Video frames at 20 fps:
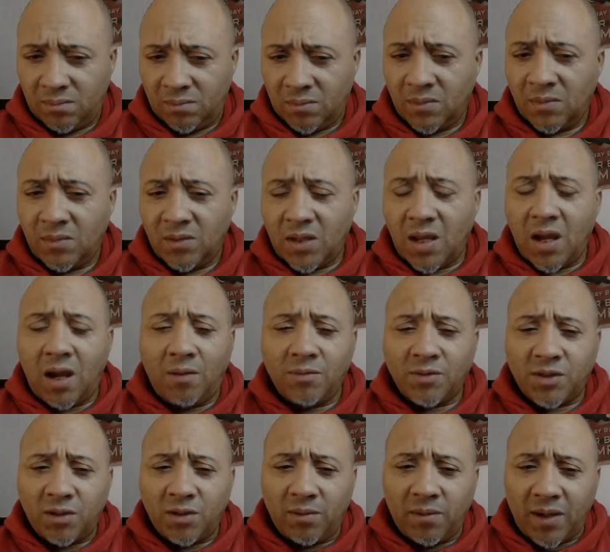Yeah, I was
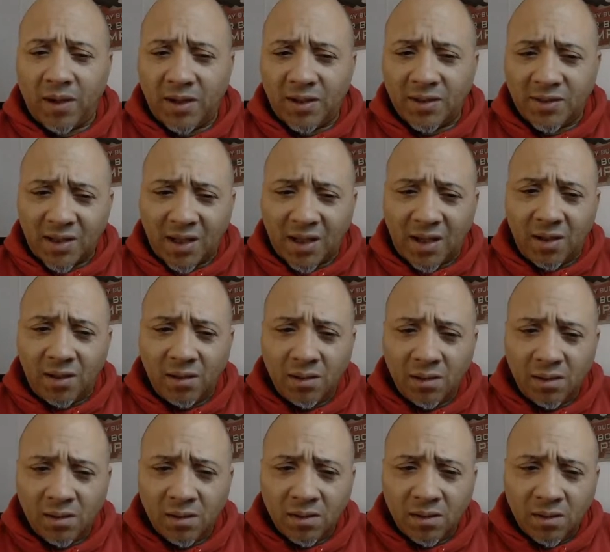getting ready to say.
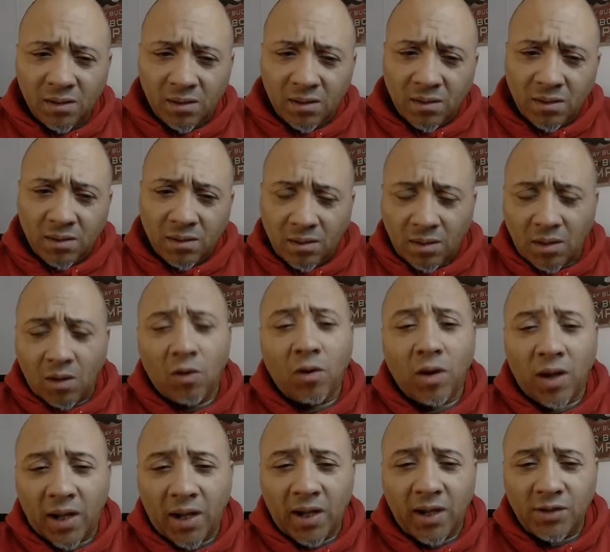
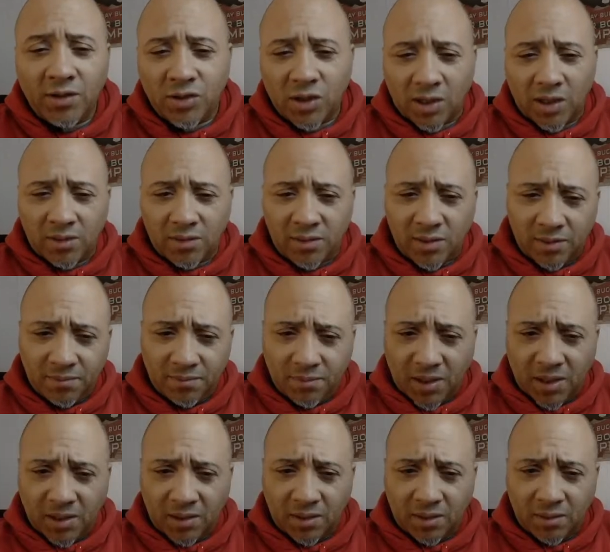Oh, AJ didn't
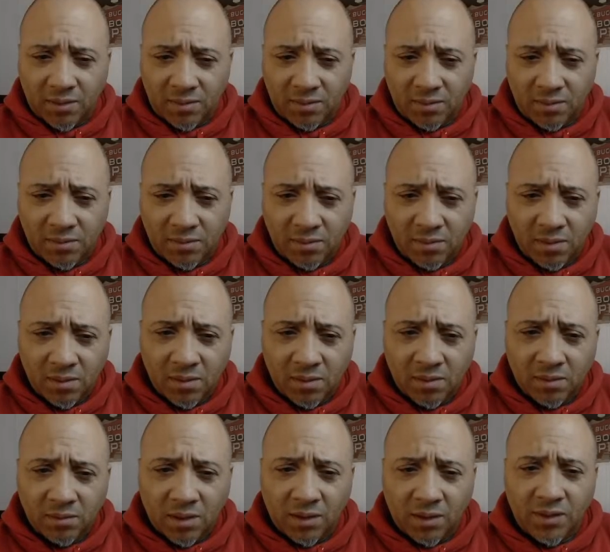make it.
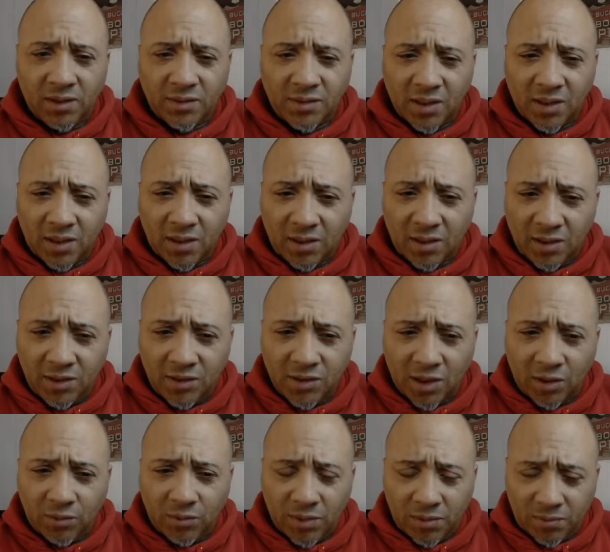Thought they said
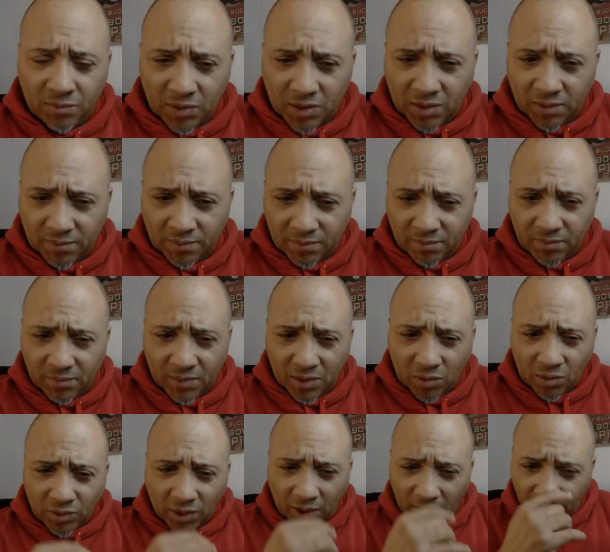EJ went. Wait,
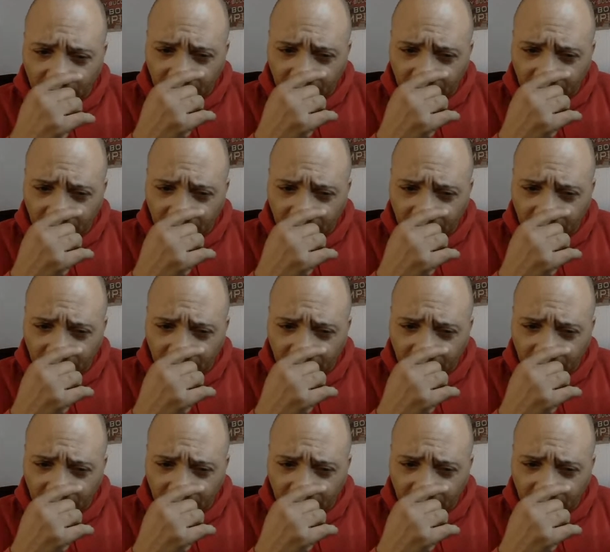okay.